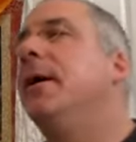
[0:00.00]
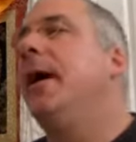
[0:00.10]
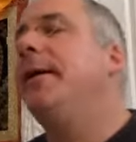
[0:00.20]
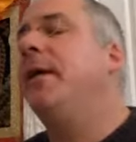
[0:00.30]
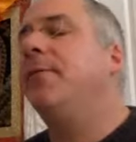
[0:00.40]

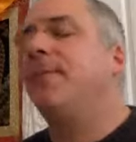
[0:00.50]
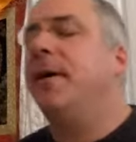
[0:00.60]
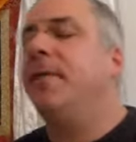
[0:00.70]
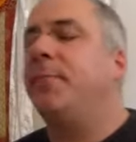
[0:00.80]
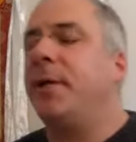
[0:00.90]
And now in
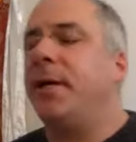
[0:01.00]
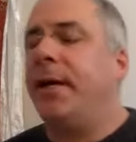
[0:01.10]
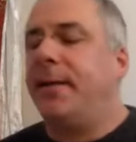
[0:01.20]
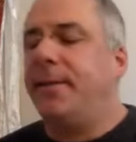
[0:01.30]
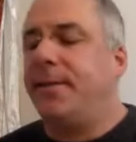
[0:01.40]
front of Buddha
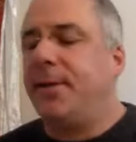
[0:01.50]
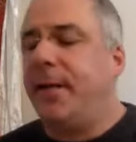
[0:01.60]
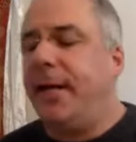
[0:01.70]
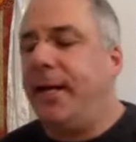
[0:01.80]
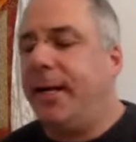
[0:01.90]
in the
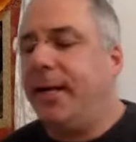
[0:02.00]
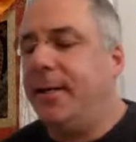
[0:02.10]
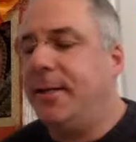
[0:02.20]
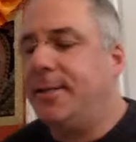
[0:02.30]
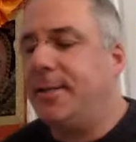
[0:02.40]
tree
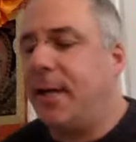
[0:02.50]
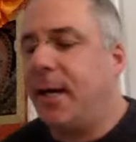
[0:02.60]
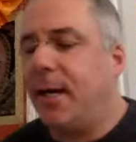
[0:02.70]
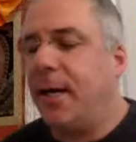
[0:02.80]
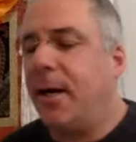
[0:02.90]
is
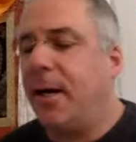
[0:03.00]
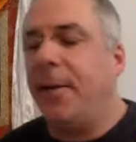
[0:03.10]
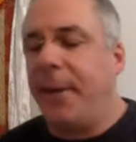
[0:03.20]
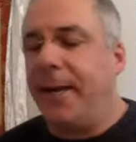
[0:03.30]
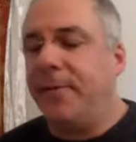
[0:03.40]
our
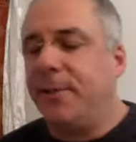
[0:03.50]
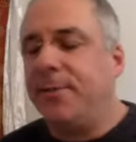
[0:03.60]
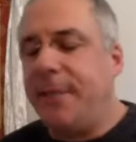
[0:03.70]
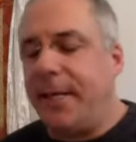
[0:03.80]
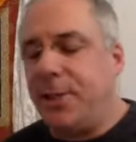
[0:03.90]
main
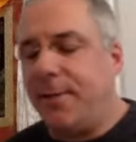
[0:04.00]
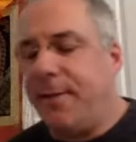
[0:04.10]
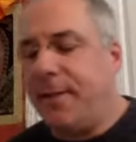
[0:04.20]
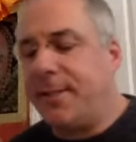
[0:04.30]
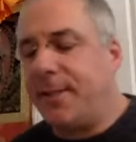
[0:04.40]
root teacher of
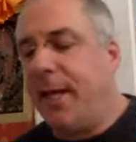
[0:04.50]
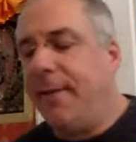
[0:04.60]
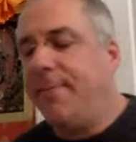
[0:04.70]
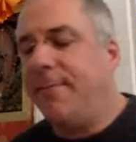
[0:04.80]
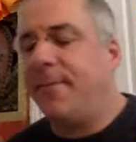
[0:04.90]
this
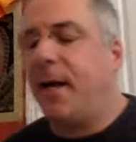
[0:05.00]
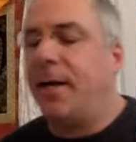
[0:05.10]
life,